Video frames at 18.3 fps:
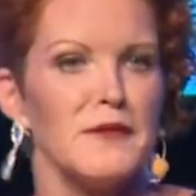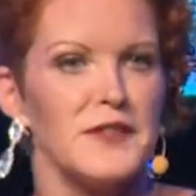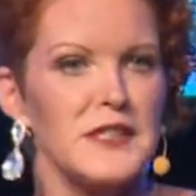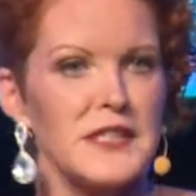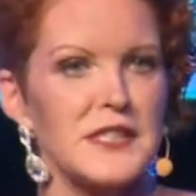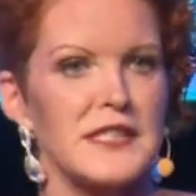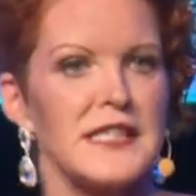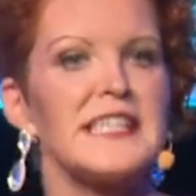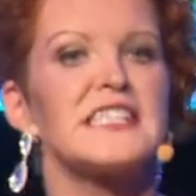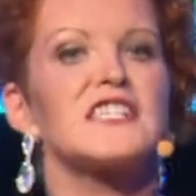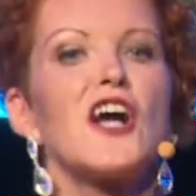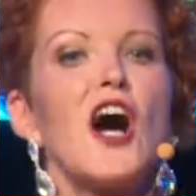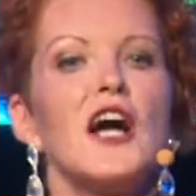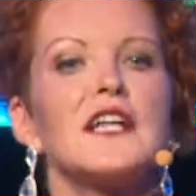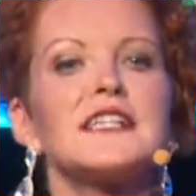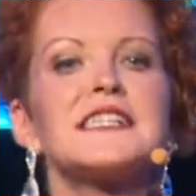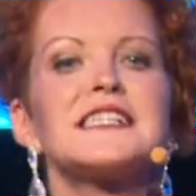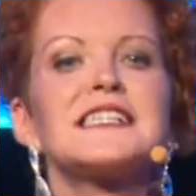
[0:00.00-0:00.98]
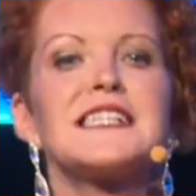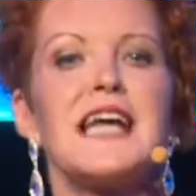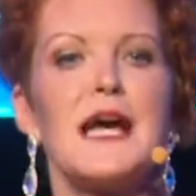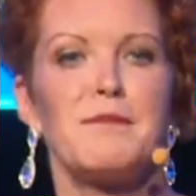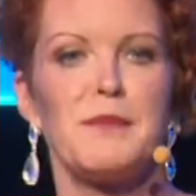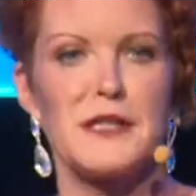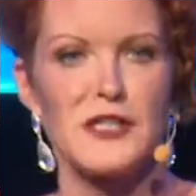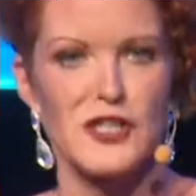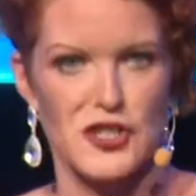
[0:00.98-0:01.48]
of it. It's called the
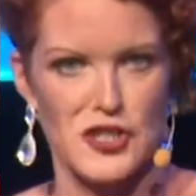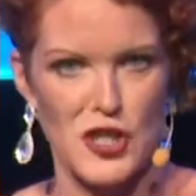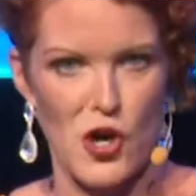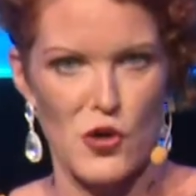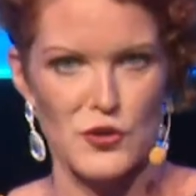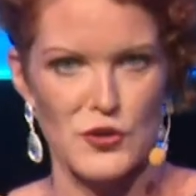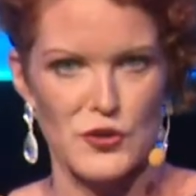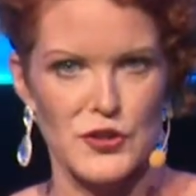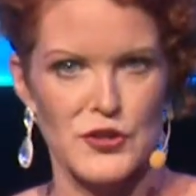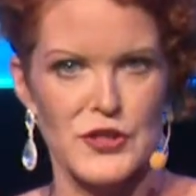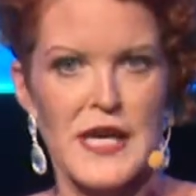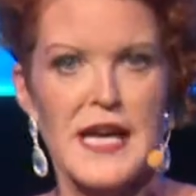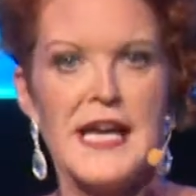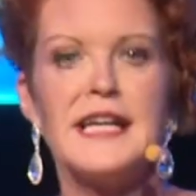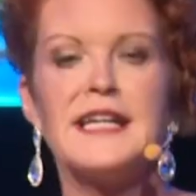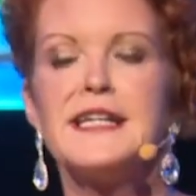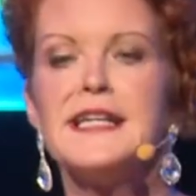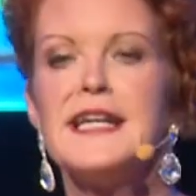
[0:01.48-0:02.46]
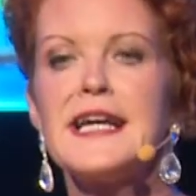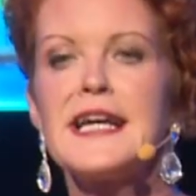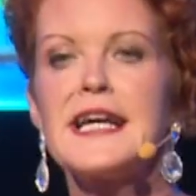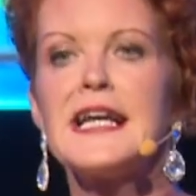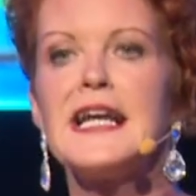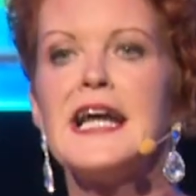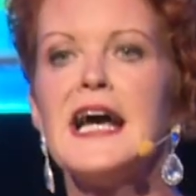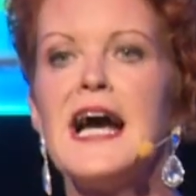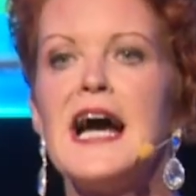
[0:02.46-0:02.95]
Stepping Stones.
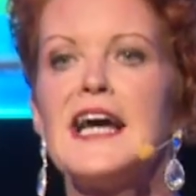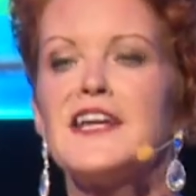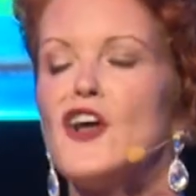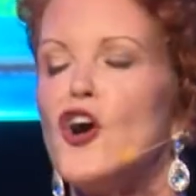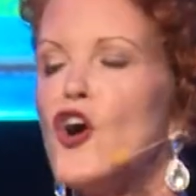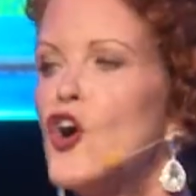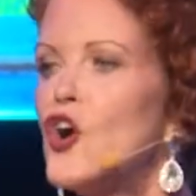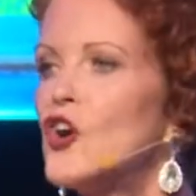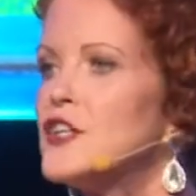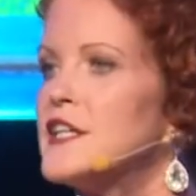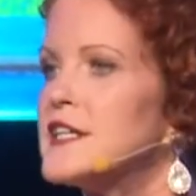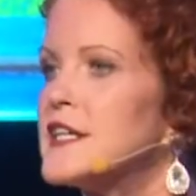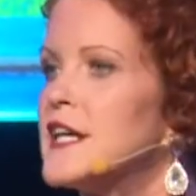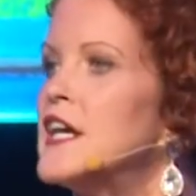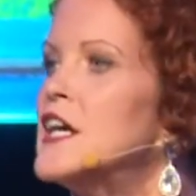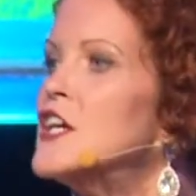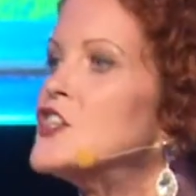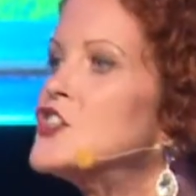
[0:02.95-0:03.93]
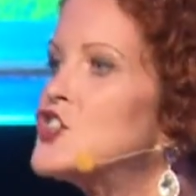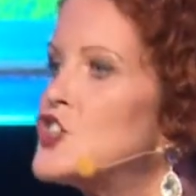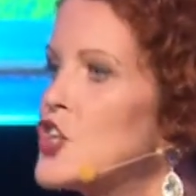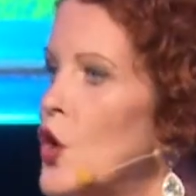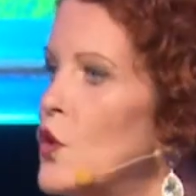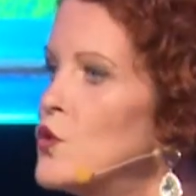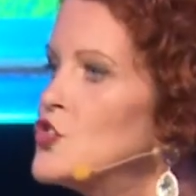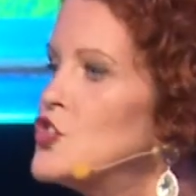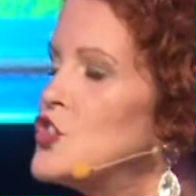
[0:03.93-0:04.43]
Nicola and Anya
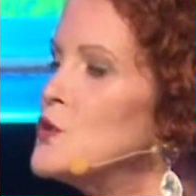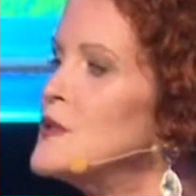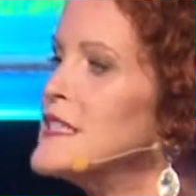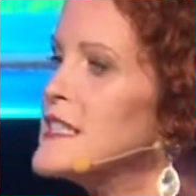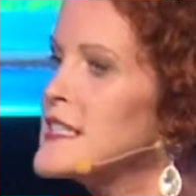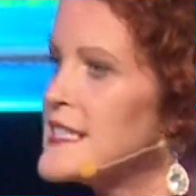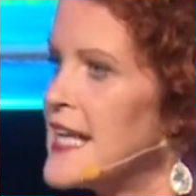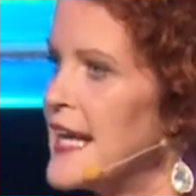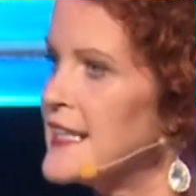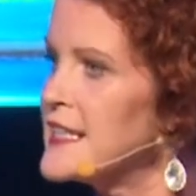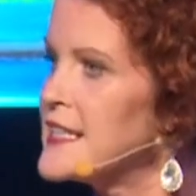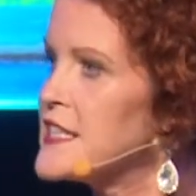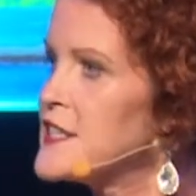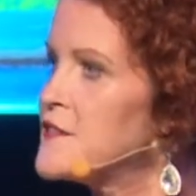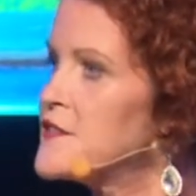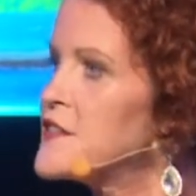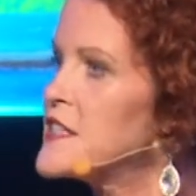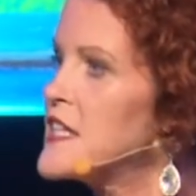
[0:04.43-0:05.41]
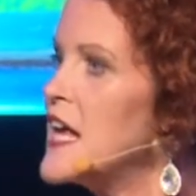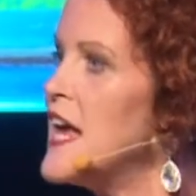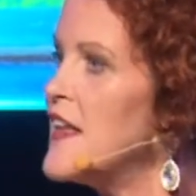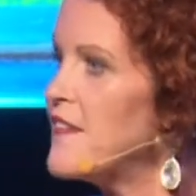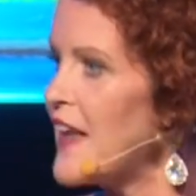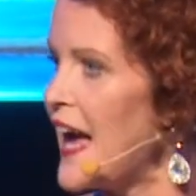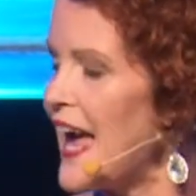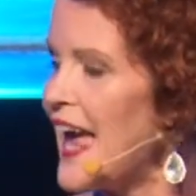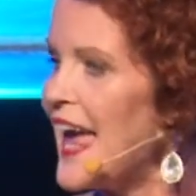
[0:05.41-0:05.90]
showed you incentives
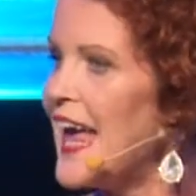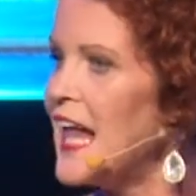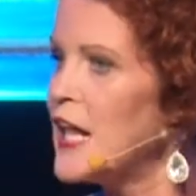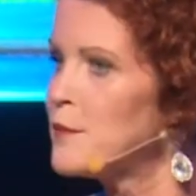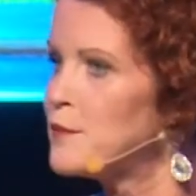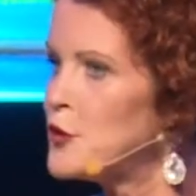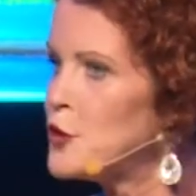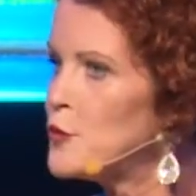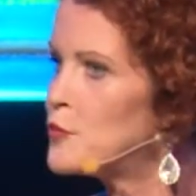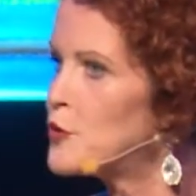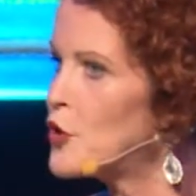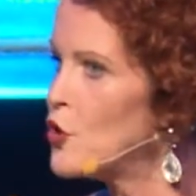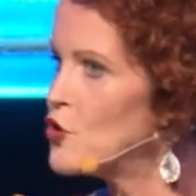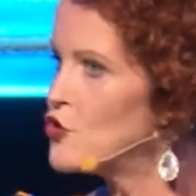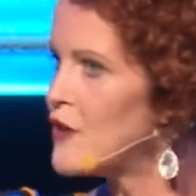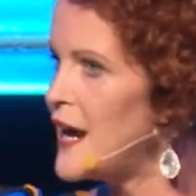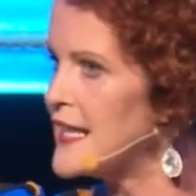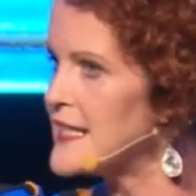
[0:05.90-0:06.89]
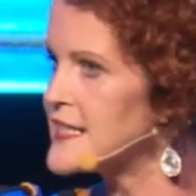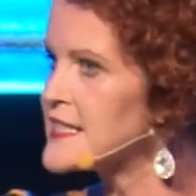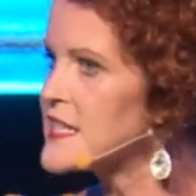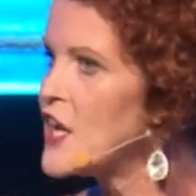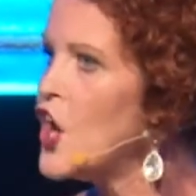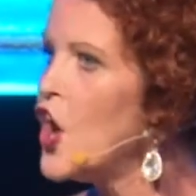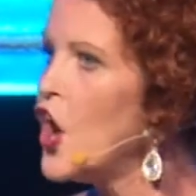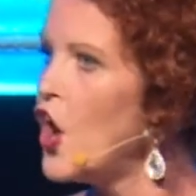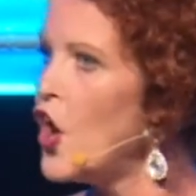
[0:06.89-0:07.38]
that help you
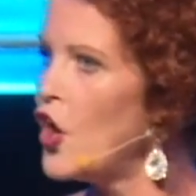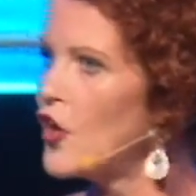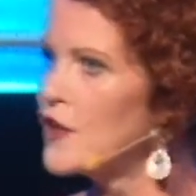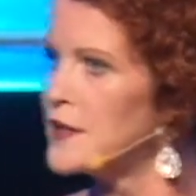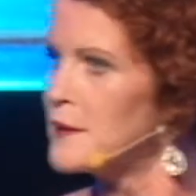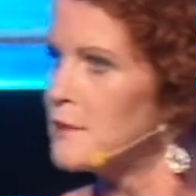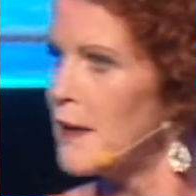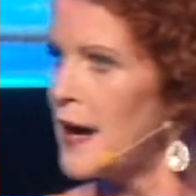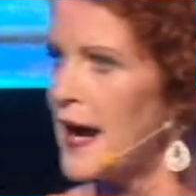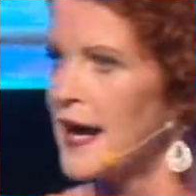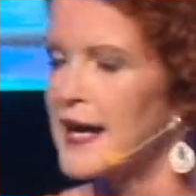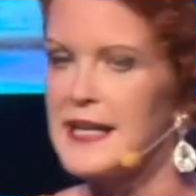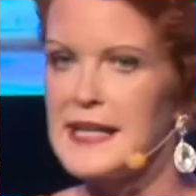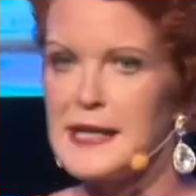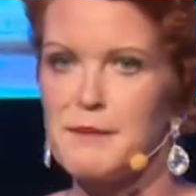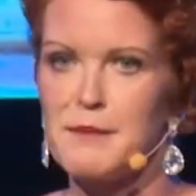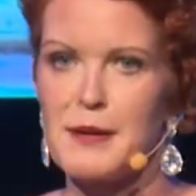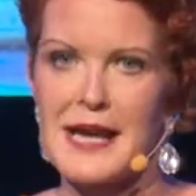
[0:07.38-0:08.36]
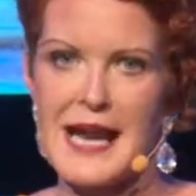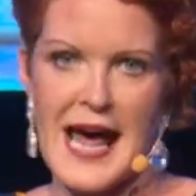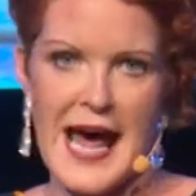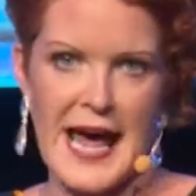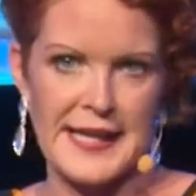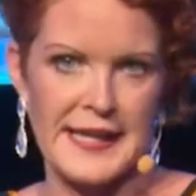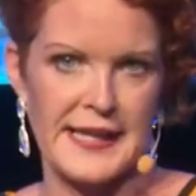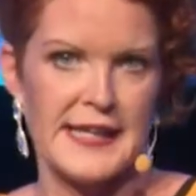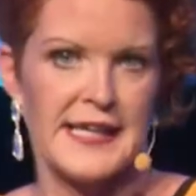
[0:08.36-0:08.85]
progress on the marketing
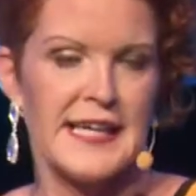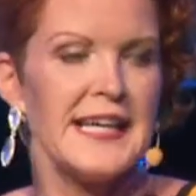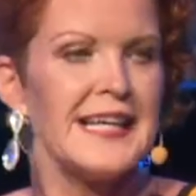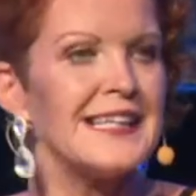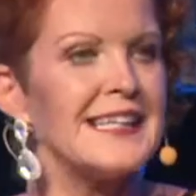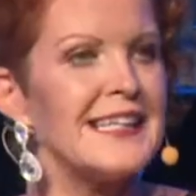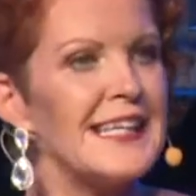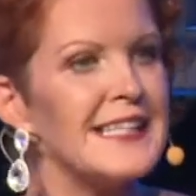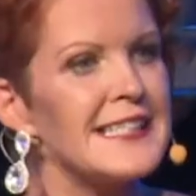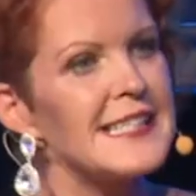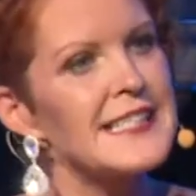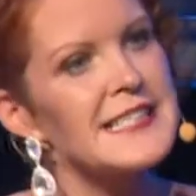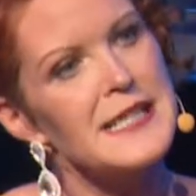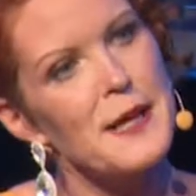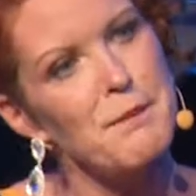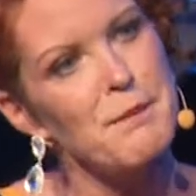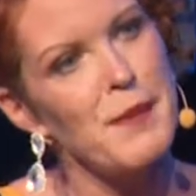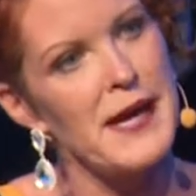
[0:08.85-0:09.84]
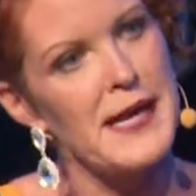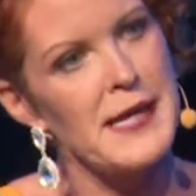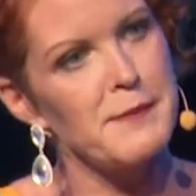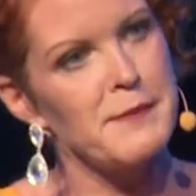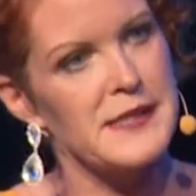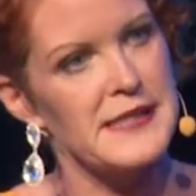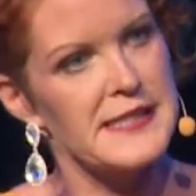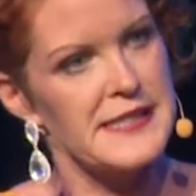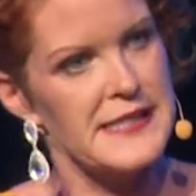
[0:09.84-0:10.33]
plan. This is a
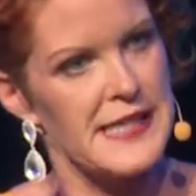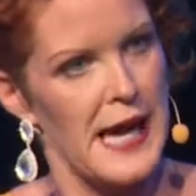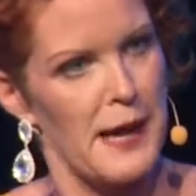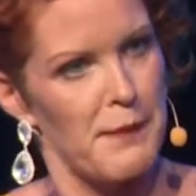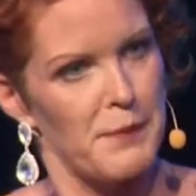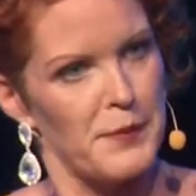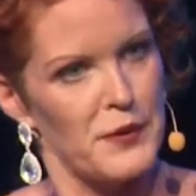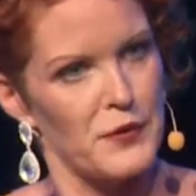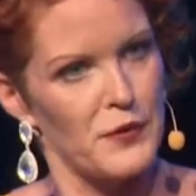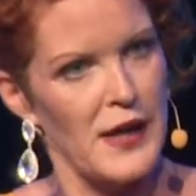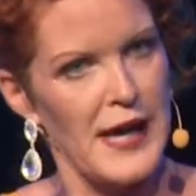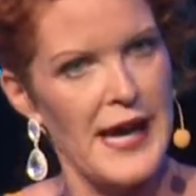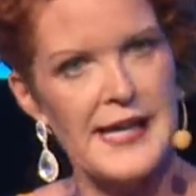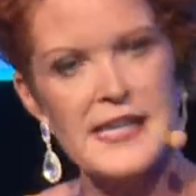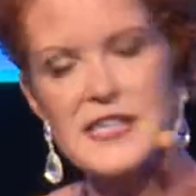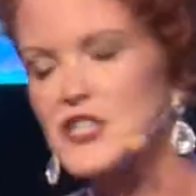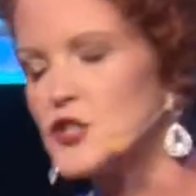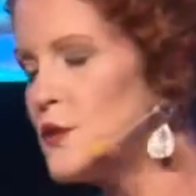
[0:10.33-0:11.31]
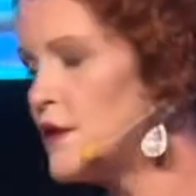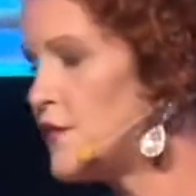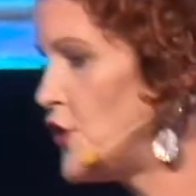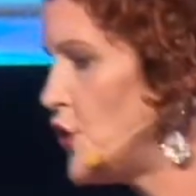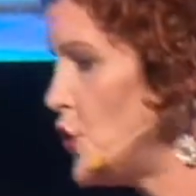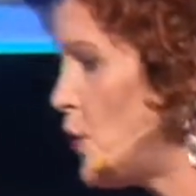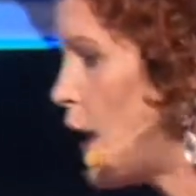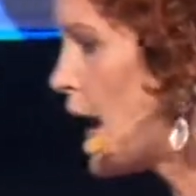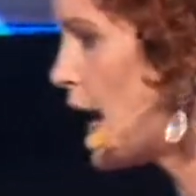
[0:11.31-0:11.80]
baby step, okay? So if
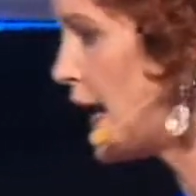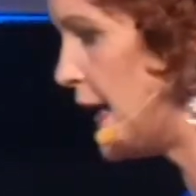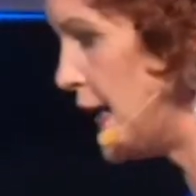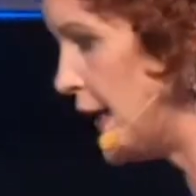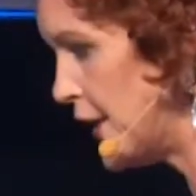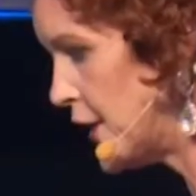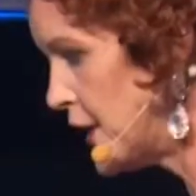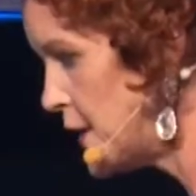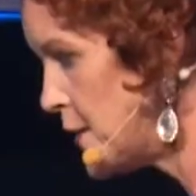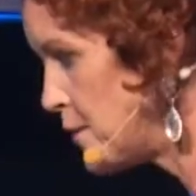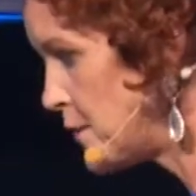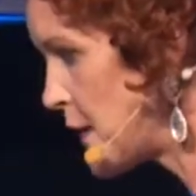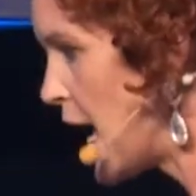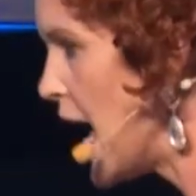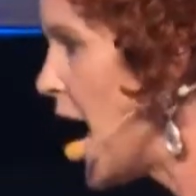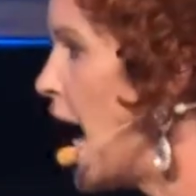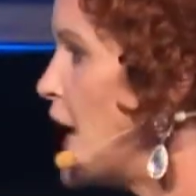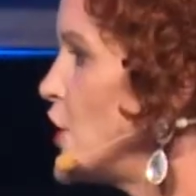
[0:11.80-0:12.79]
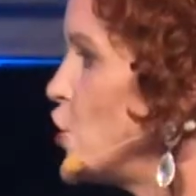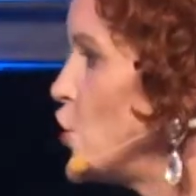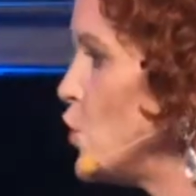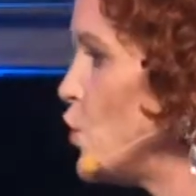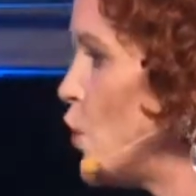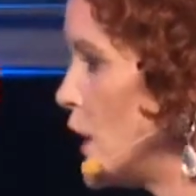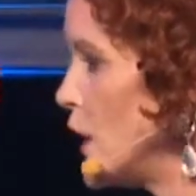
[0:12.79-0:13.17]
you are here and you